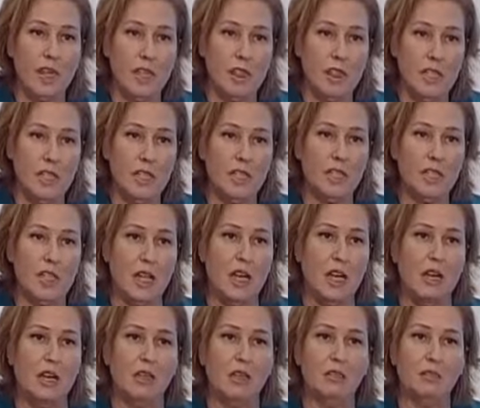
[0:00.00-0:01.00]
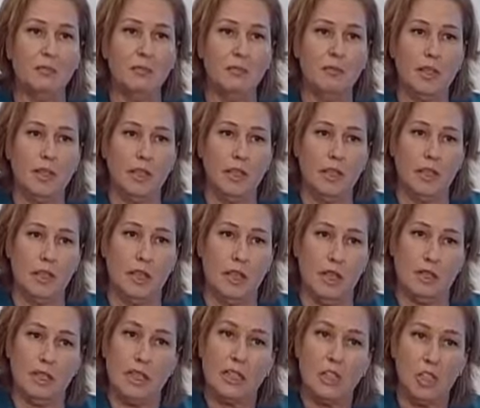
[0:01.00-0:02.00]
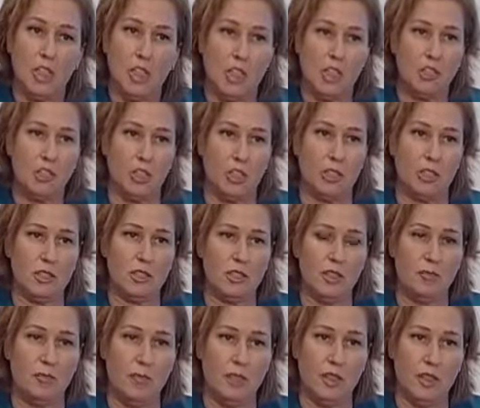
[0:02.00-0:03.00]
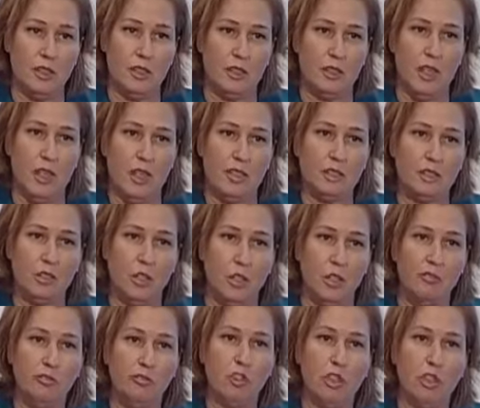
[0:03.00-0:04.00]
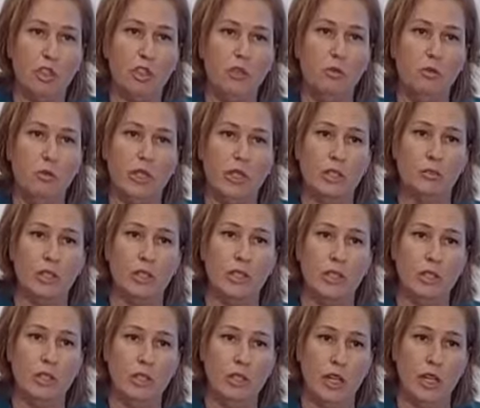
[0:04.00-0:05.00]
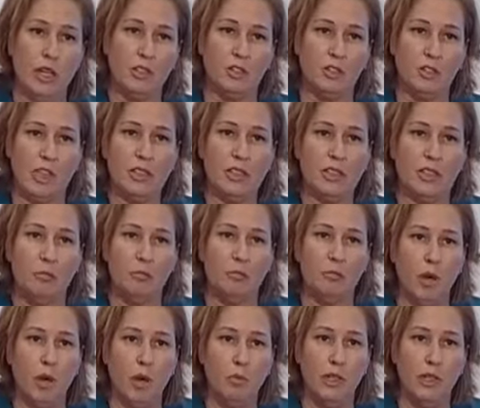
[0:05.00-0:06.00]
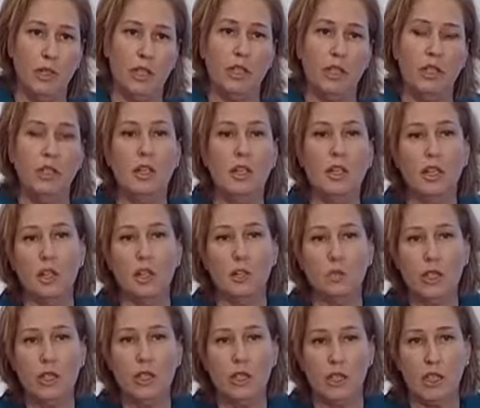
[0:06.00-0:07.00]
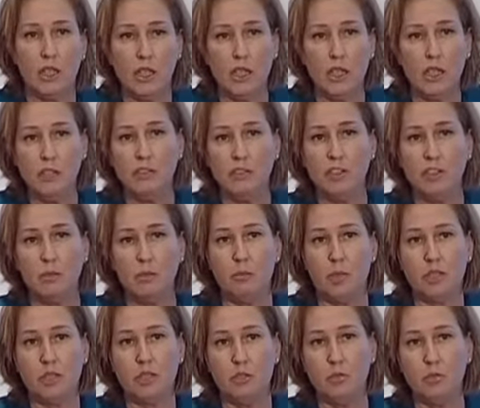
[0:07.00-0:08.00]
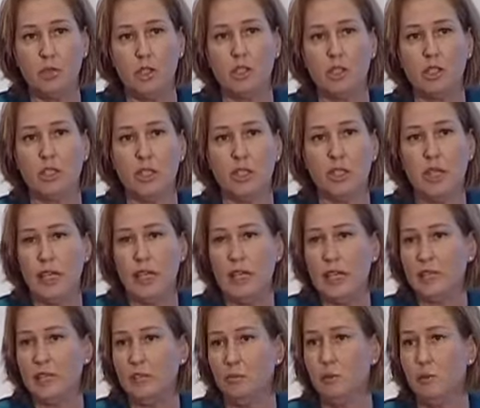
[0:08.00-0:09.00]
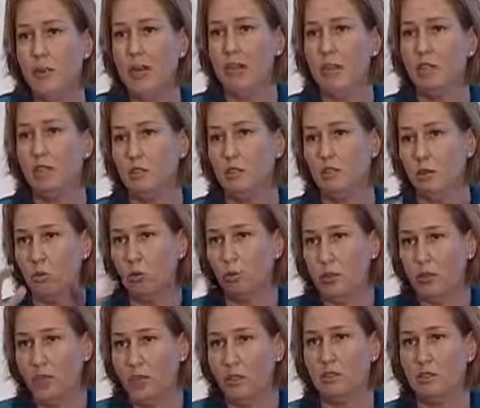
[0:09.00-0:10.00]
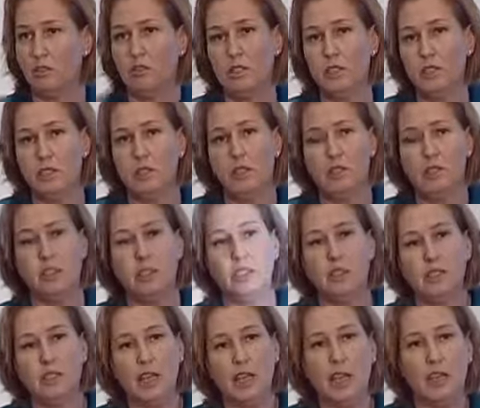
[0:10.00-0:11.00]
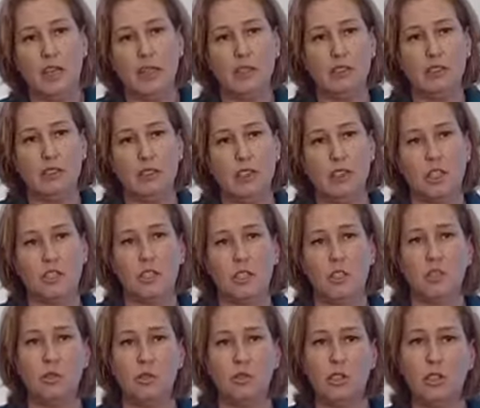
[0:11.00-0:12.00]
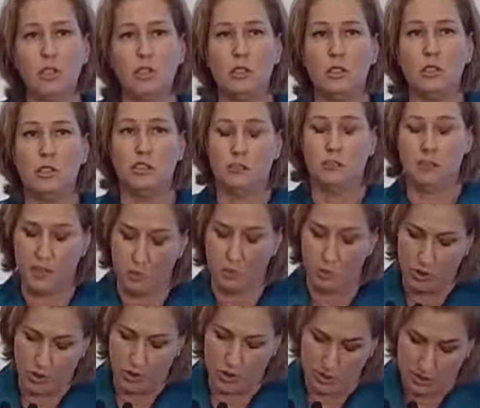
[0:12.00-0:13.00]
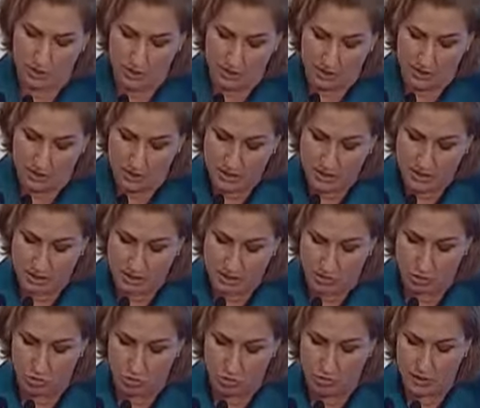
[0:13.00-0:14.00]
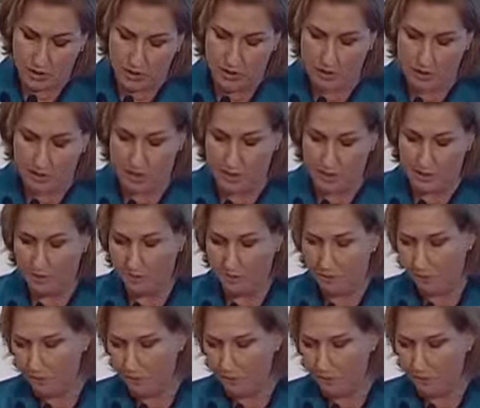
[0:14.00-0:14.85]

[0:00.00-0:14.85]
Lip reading: these are the challenges that hopefully when we address them properly, we can live in a better world led by or with the entire international community, the free world, and this needs to be done.